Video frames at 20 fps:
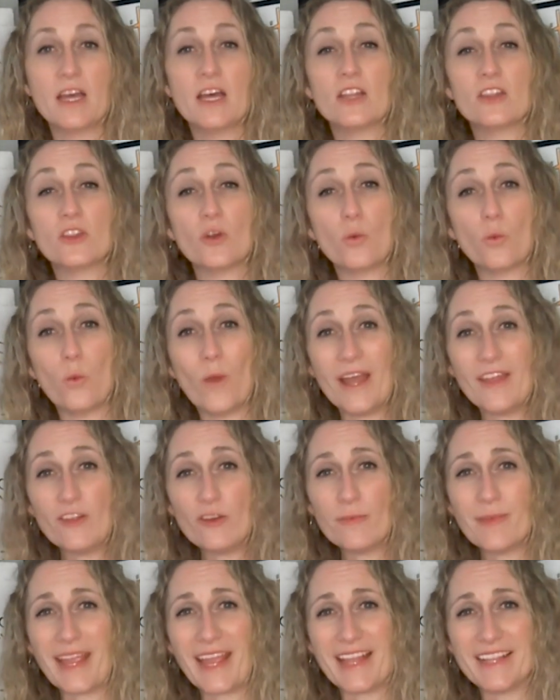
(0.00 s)
The
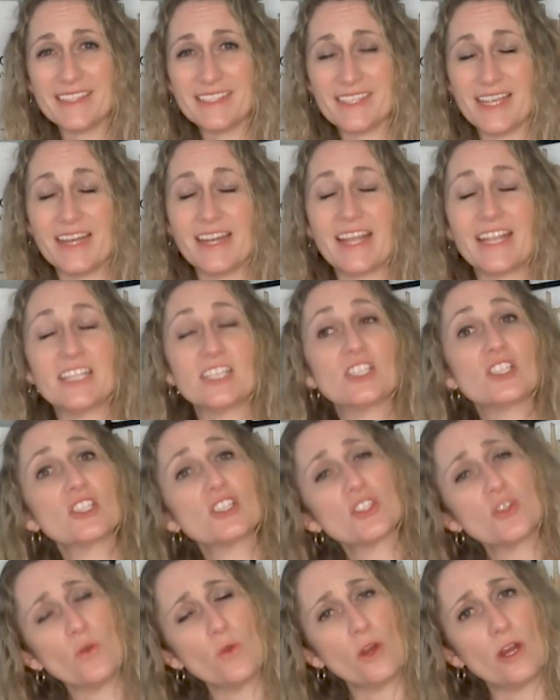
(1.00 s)
weatherman said a
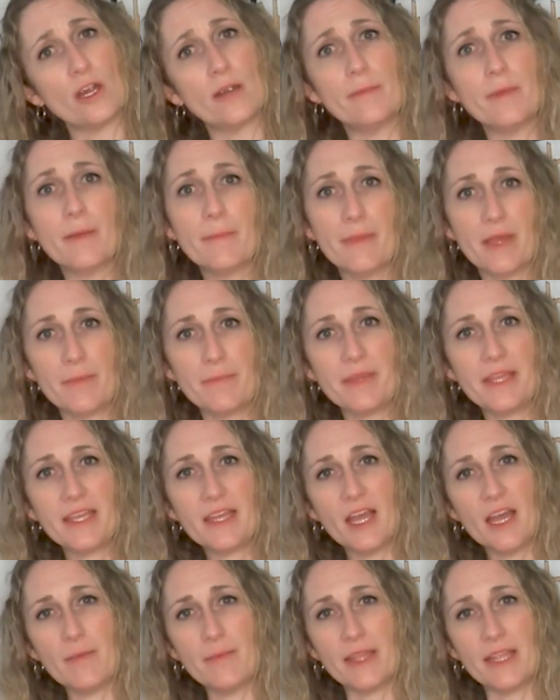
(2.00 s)
storm might be
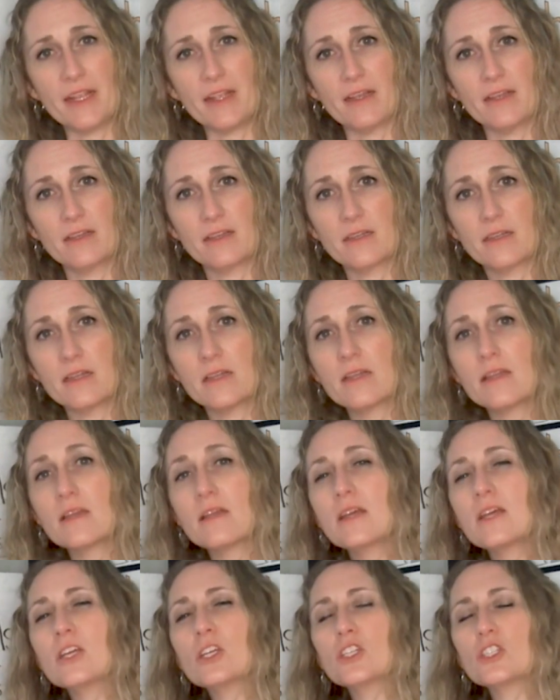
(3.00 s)
coming.
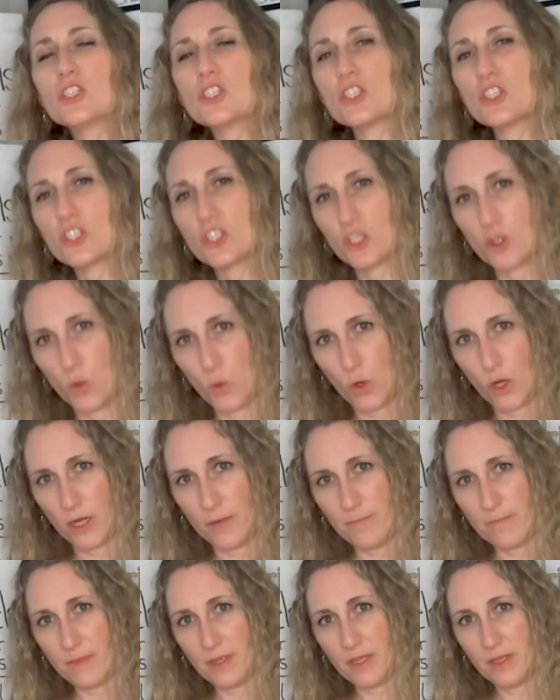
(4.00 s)
Storm,
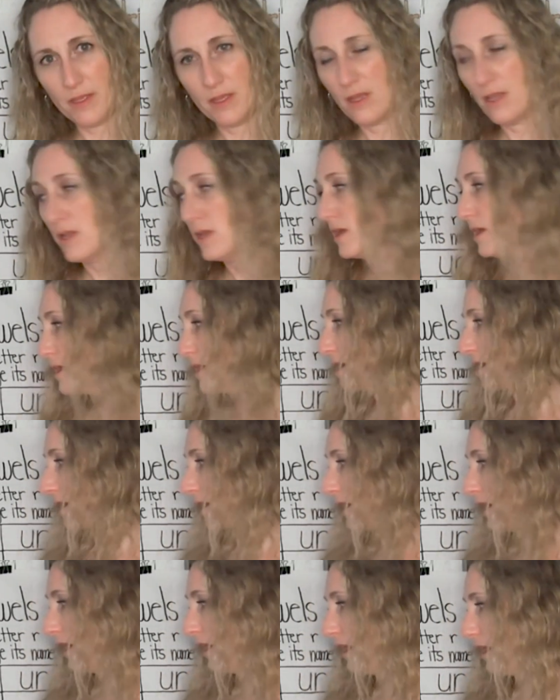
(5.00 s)

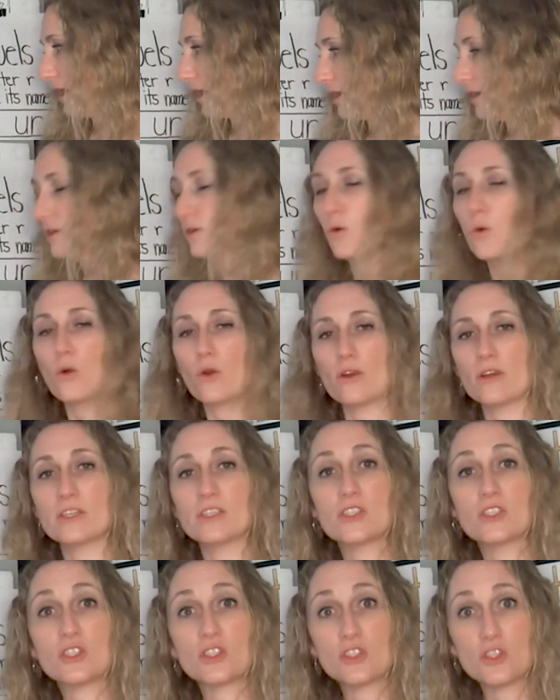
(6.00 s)
car or
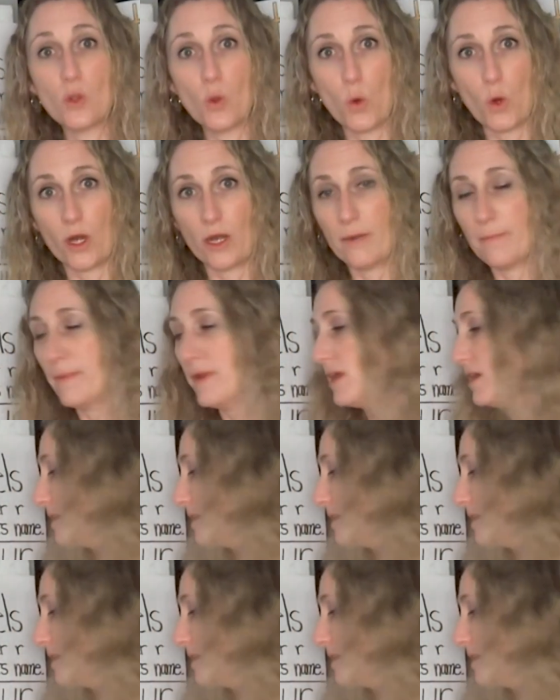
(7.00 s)
storm,